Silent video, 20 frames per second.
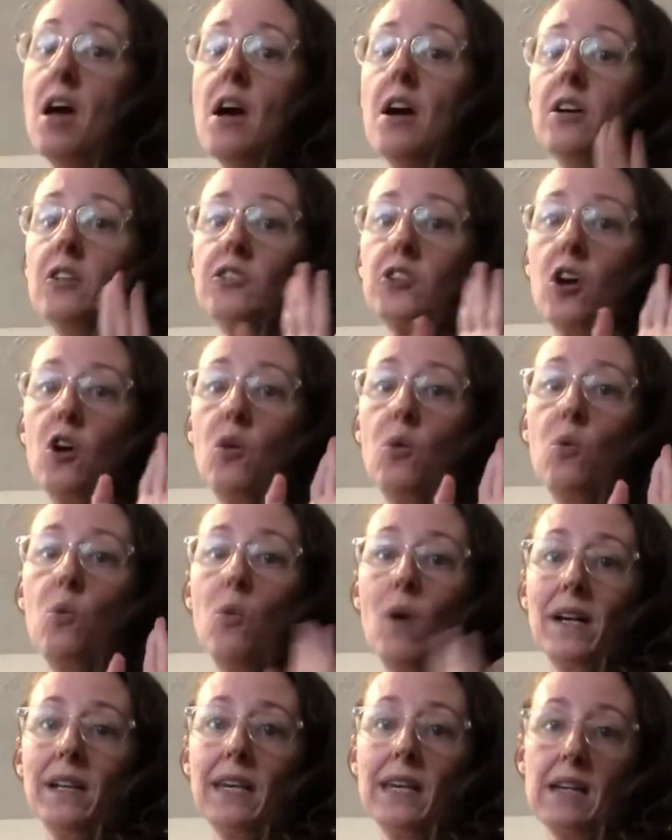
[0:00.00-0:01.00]
So
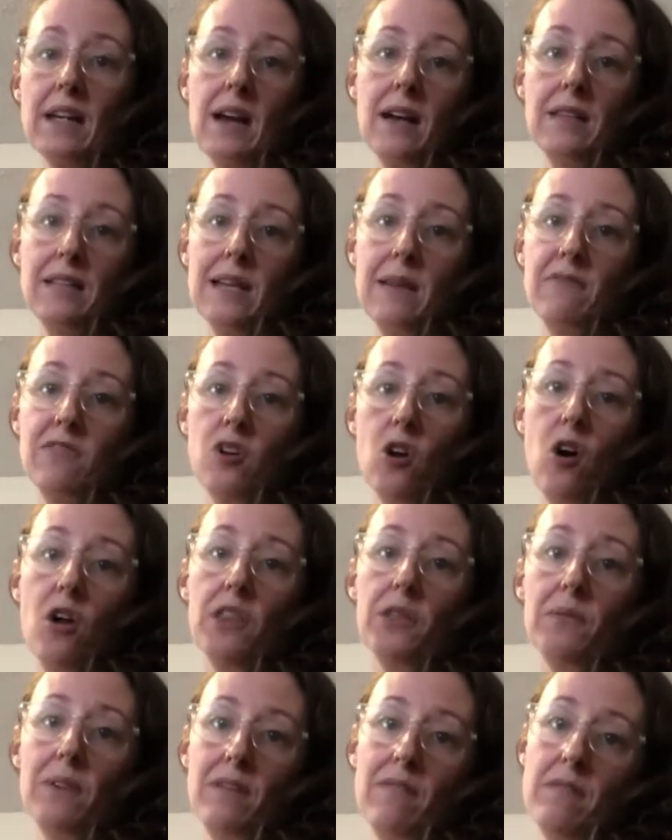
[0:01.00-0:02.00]
one key concept for all
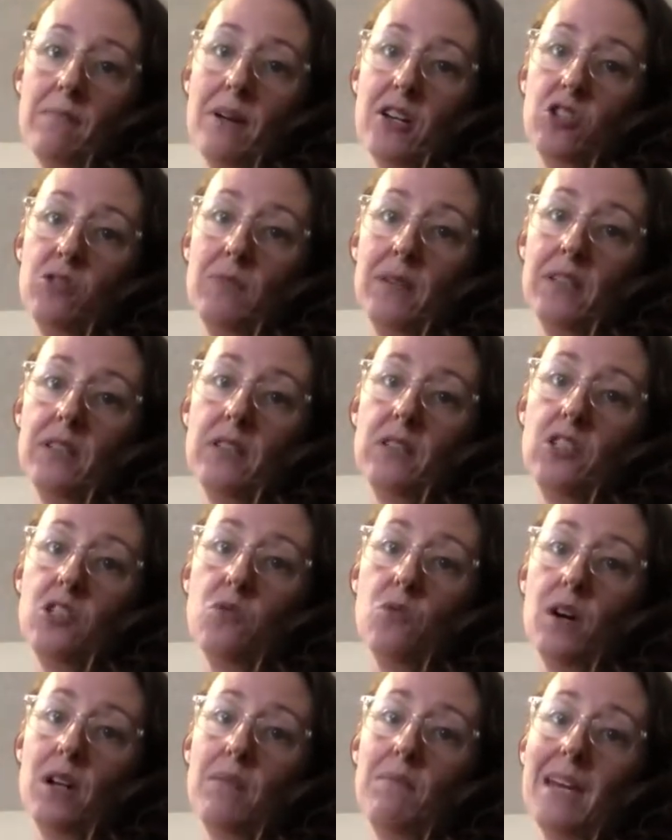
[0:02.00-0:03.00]
3 of the measurements is
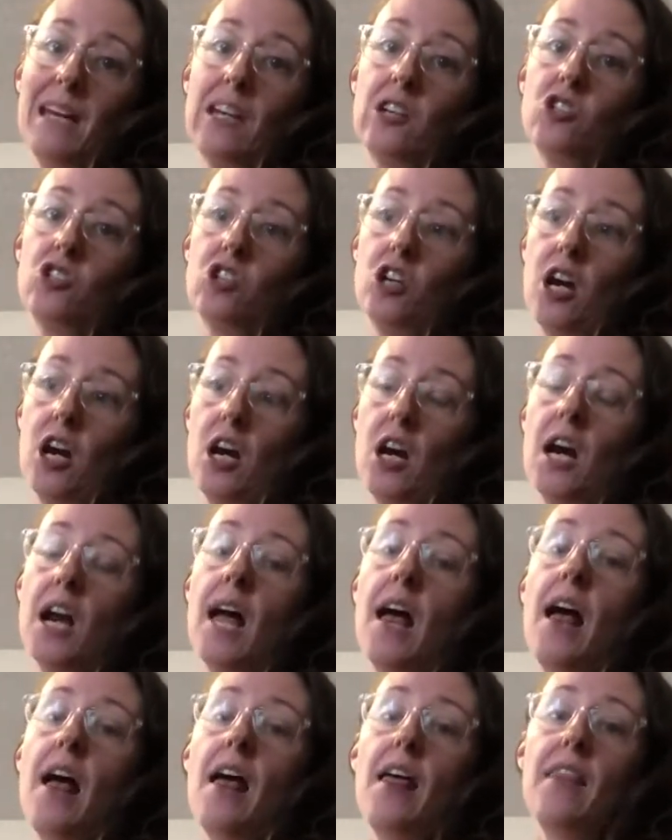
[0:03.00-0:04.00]
you want to make sure
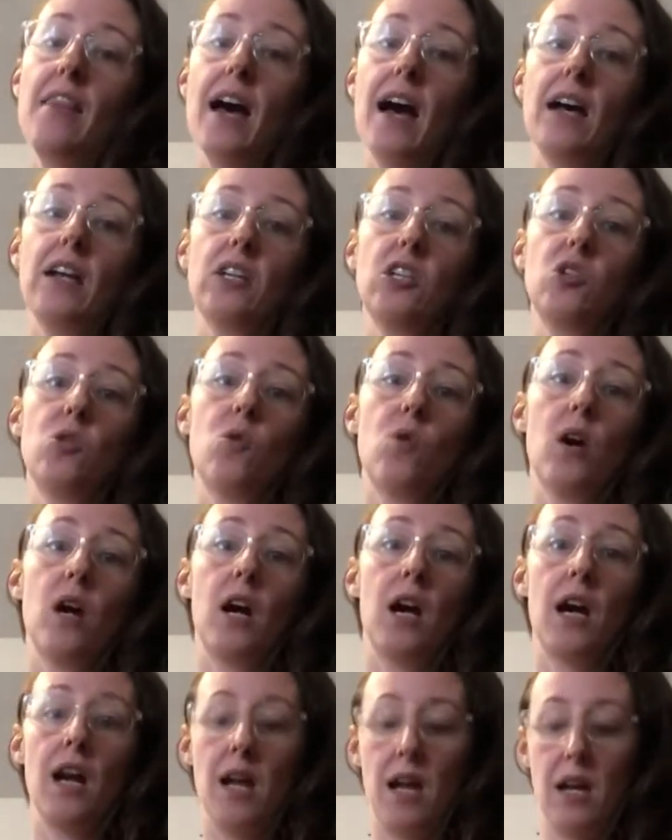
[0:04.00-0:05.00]
that
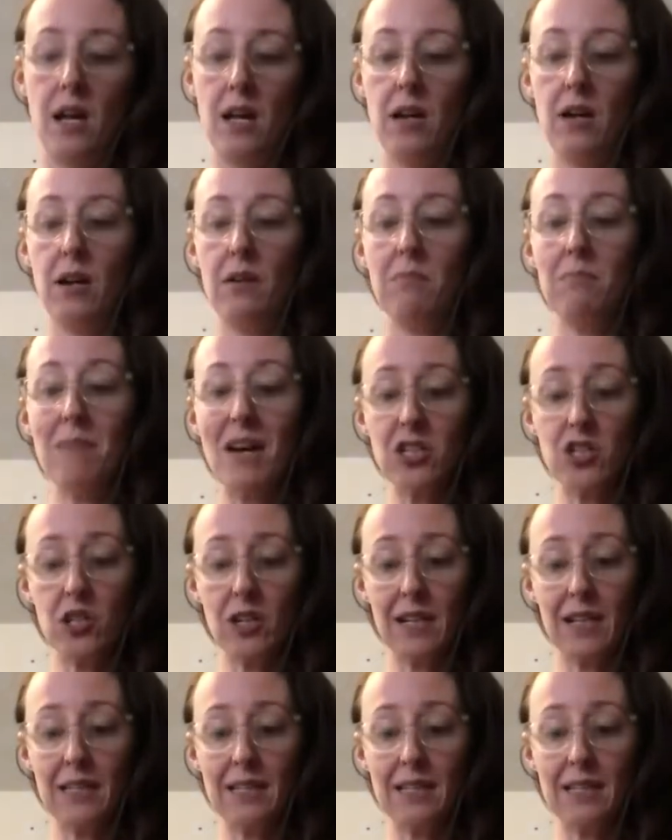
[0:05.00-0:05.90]
your measuring